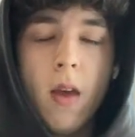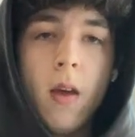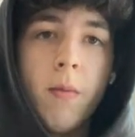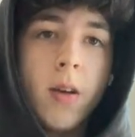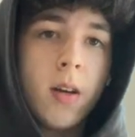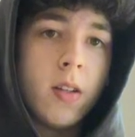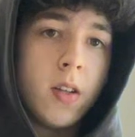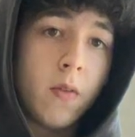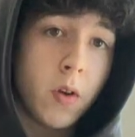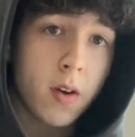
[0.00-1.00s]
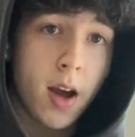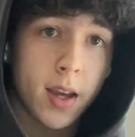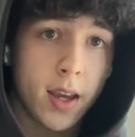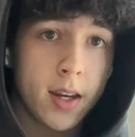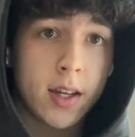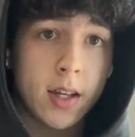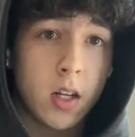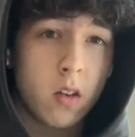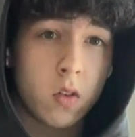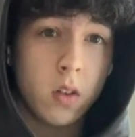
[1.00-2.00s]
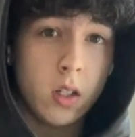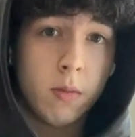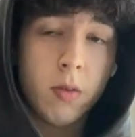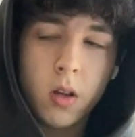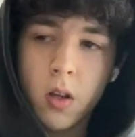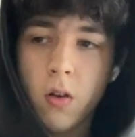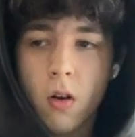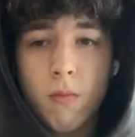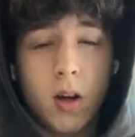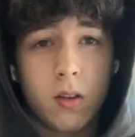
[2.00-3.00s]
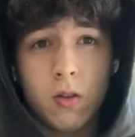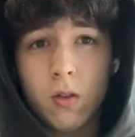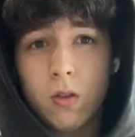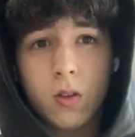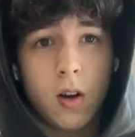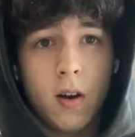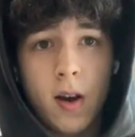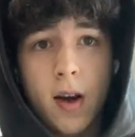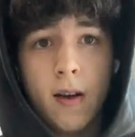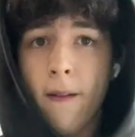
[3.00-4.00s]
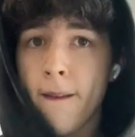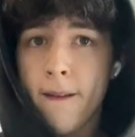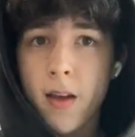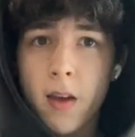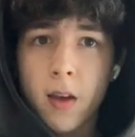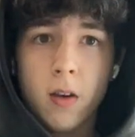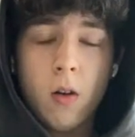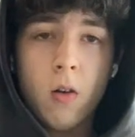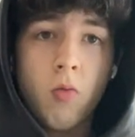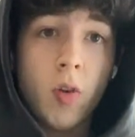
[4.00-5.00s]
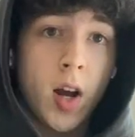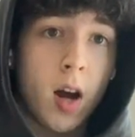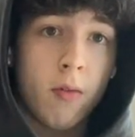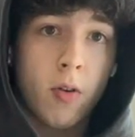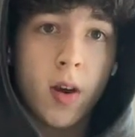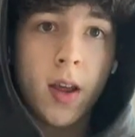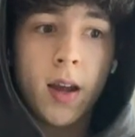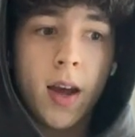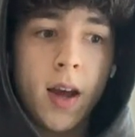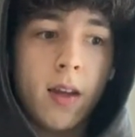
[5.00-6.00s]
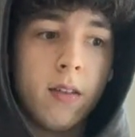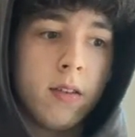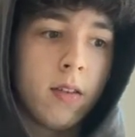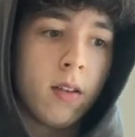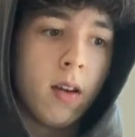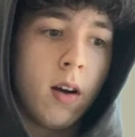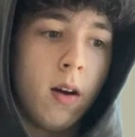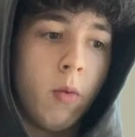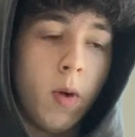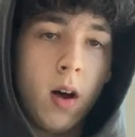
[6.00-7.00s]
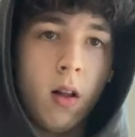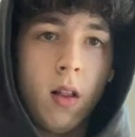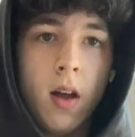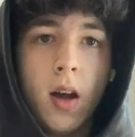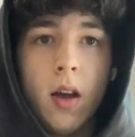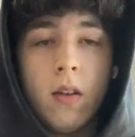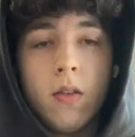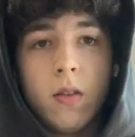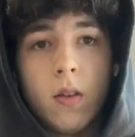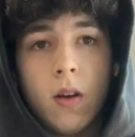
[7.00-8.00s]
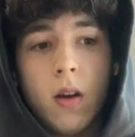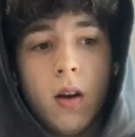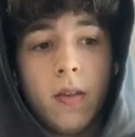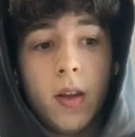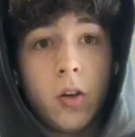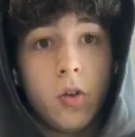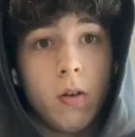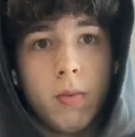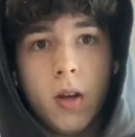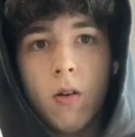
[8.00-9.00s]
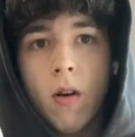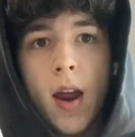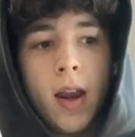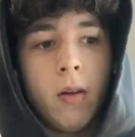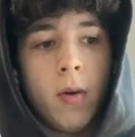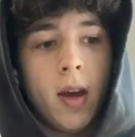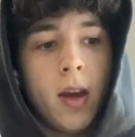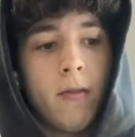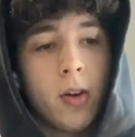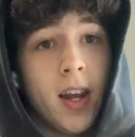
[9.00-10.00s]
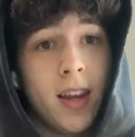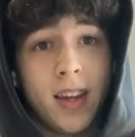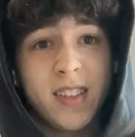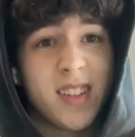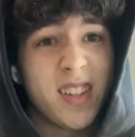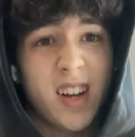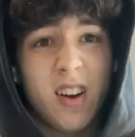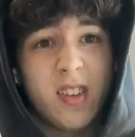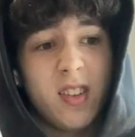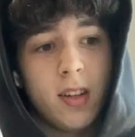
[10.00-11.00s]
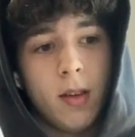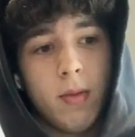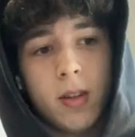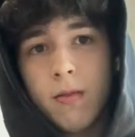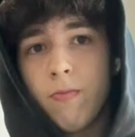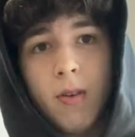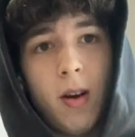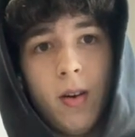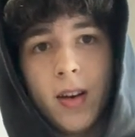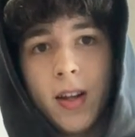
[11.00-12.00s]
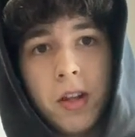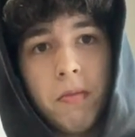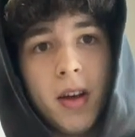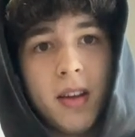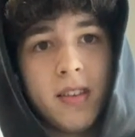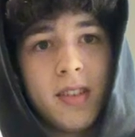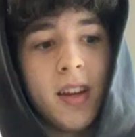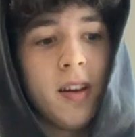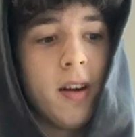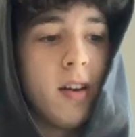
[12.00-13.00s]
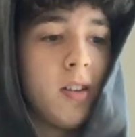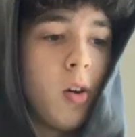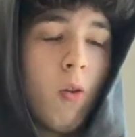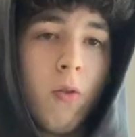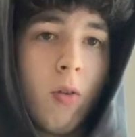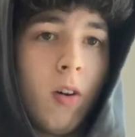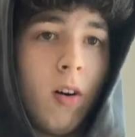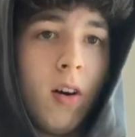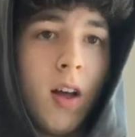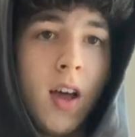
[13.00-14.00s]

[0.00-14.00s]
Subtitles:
because if you're not getting enough sleep, your muscles are not, recovering as well as they should be. Or anyway, if you're getting like 6 hours of sleep, that's probably not the best, and you're just overall